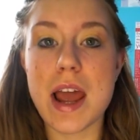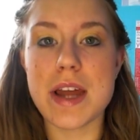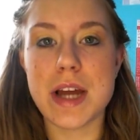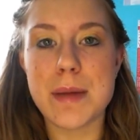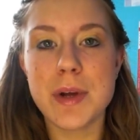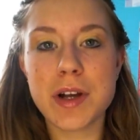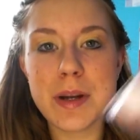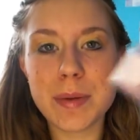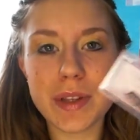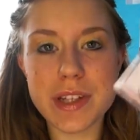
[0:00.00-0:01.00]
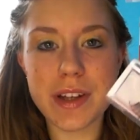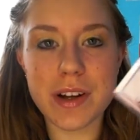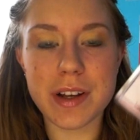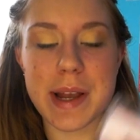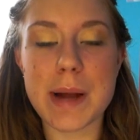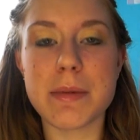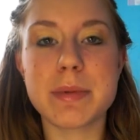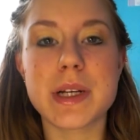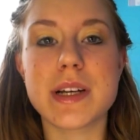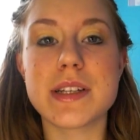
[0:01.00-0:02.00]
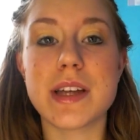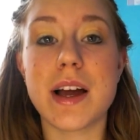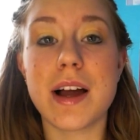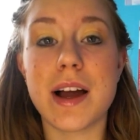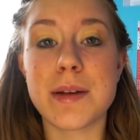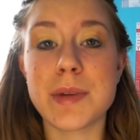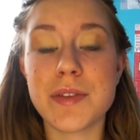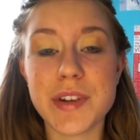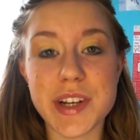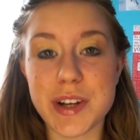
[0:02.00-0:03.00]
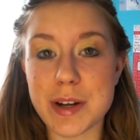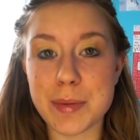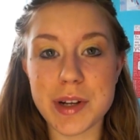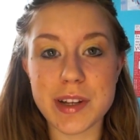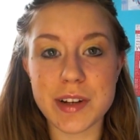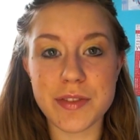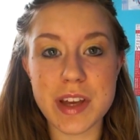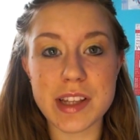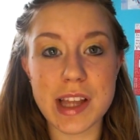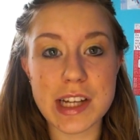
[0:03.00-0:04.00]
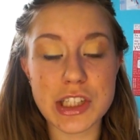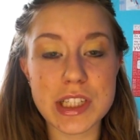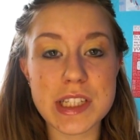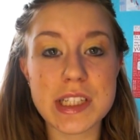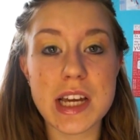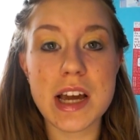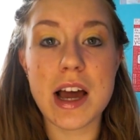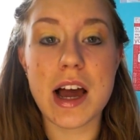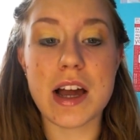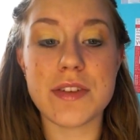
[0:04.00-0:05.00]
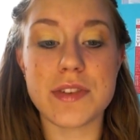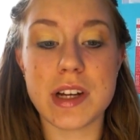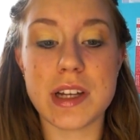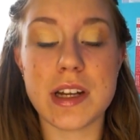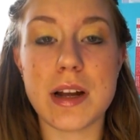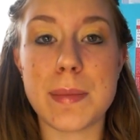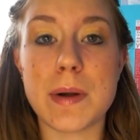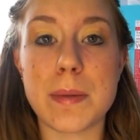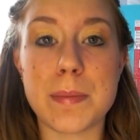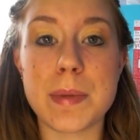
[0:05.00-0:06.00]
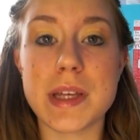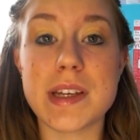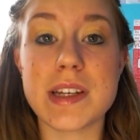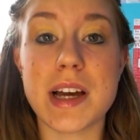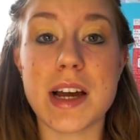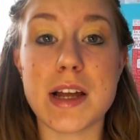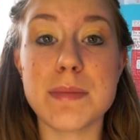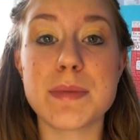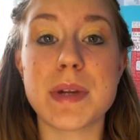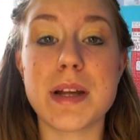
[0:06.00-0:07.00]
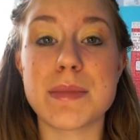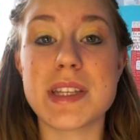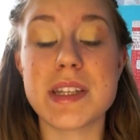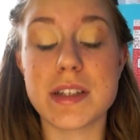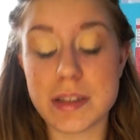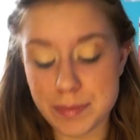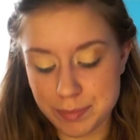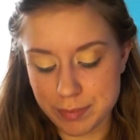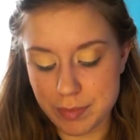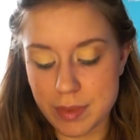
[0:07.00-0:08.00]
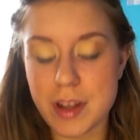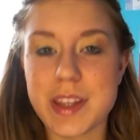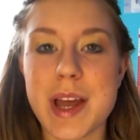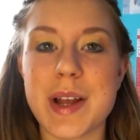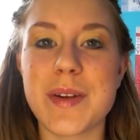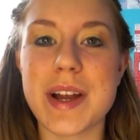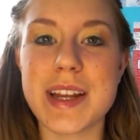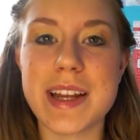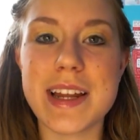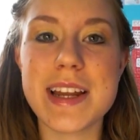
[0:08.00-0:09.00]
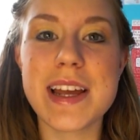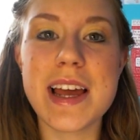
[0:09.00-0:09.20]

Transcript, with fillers: And I'm not going to put these on on camera because I'm not very good at putting on fake lashes. I've done it about a billion times, but I'm still not that great at it.